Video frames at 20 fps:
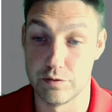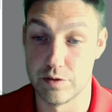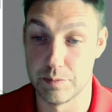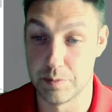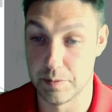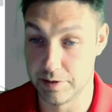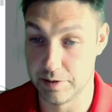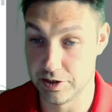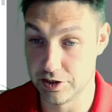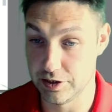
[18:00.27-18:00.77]
the
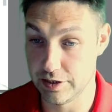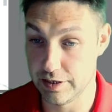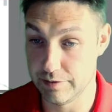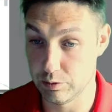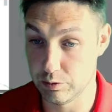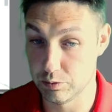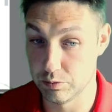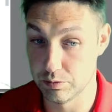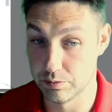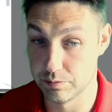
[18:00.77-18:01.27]
permission
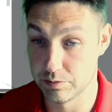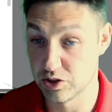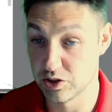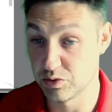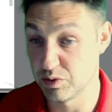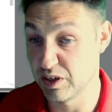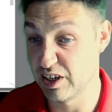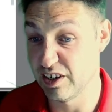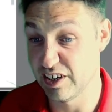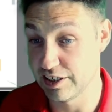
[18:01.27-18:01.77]
level because
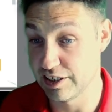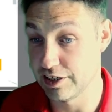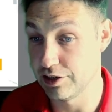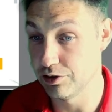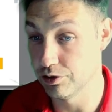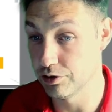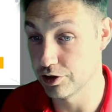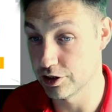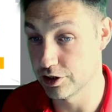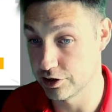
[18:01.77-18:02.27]
we're likely
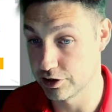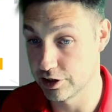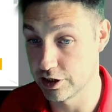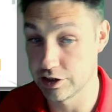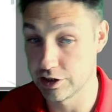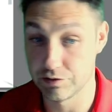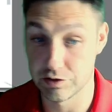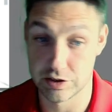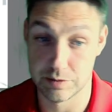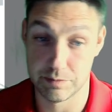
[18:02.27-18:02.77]
not going to
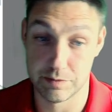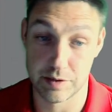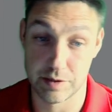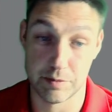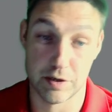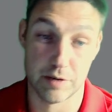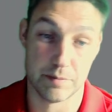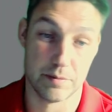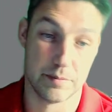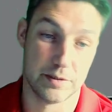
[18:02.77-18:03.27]
search for something
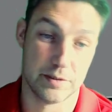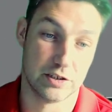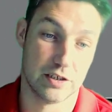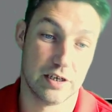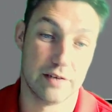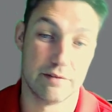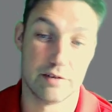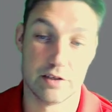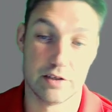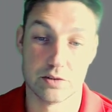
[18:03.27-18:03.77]
by permission
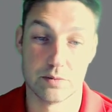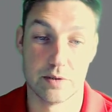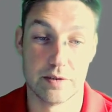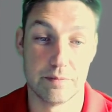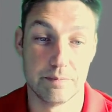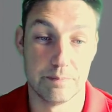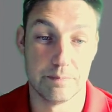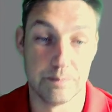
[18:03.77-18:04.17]
level as well.